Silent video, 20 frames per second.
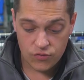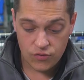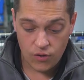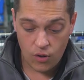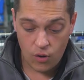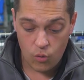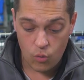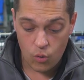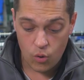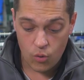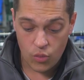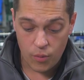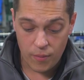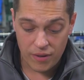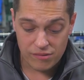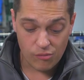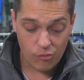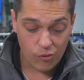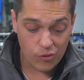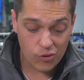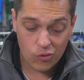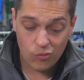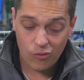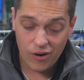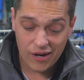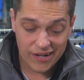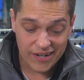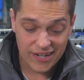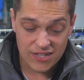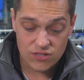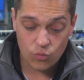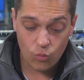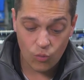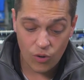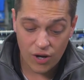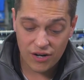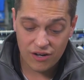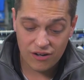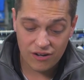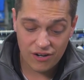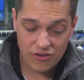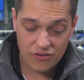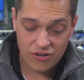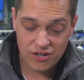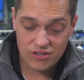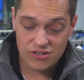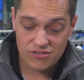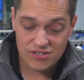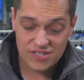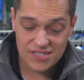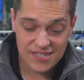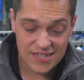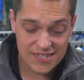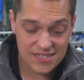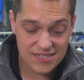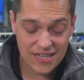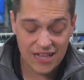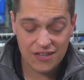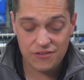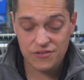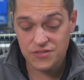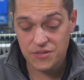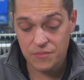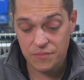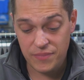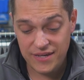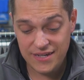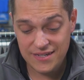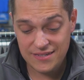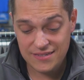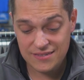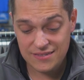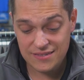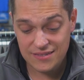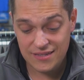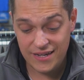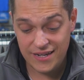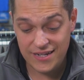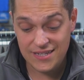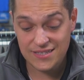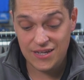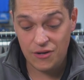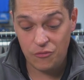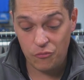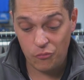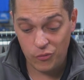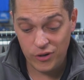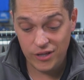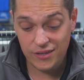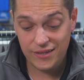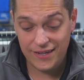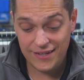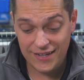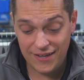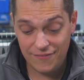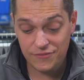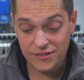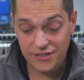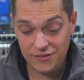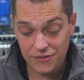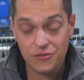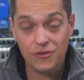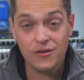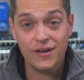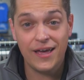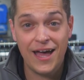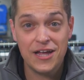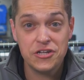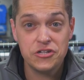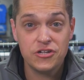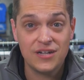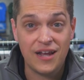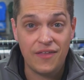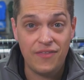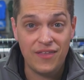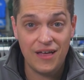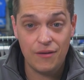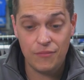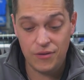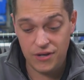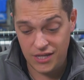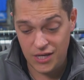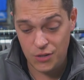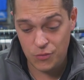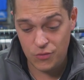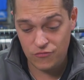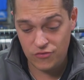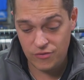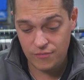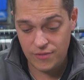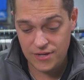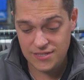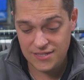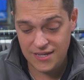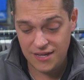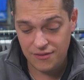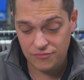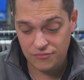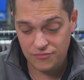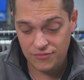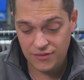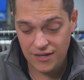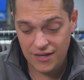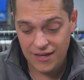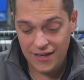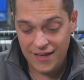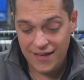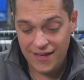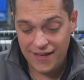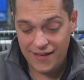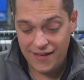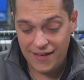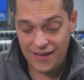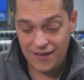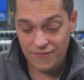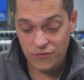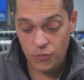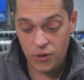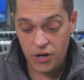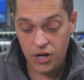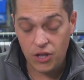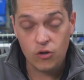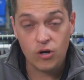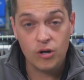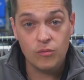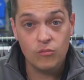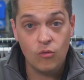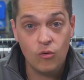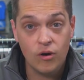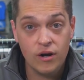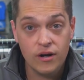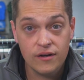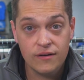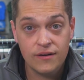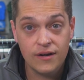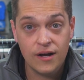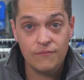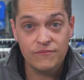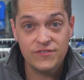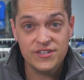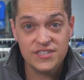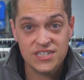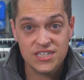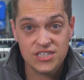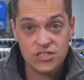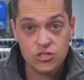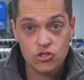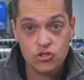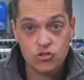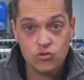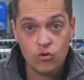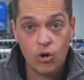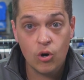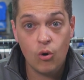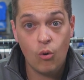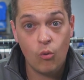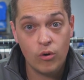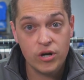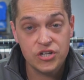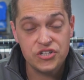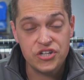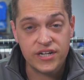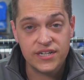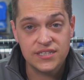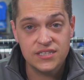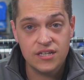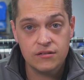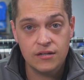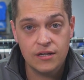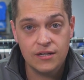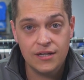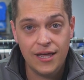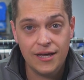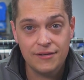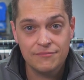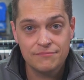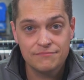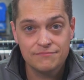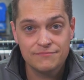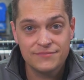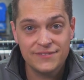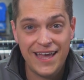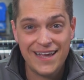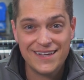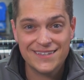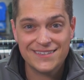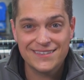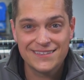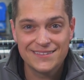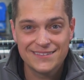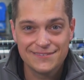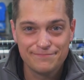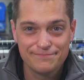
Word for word: So the minimum order quantity is 100. They're $6 a piece. It is a really nifty little gadget, and I think I'm going to get one for myself. Uh, if you want to learn more, come visit us in the store or check us out online. Thanks.